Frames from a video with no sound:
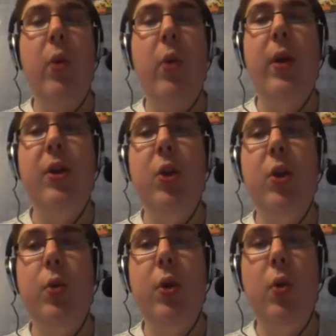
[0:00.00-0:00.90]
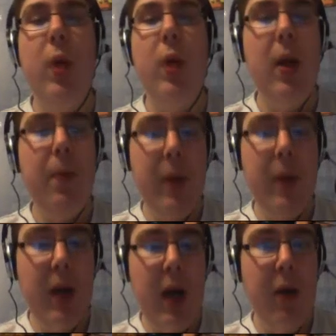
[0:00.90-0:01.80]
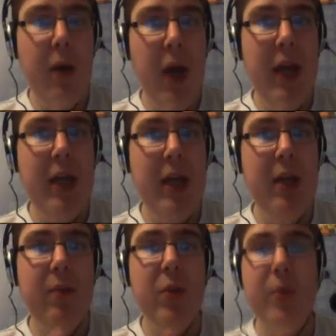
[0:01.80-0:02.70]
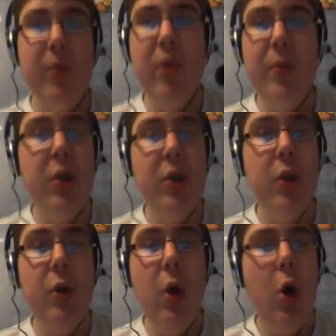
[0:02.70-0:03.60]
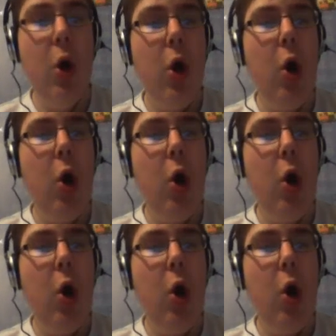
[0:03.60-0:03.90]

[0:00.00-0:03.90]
requires you to pay either a subscription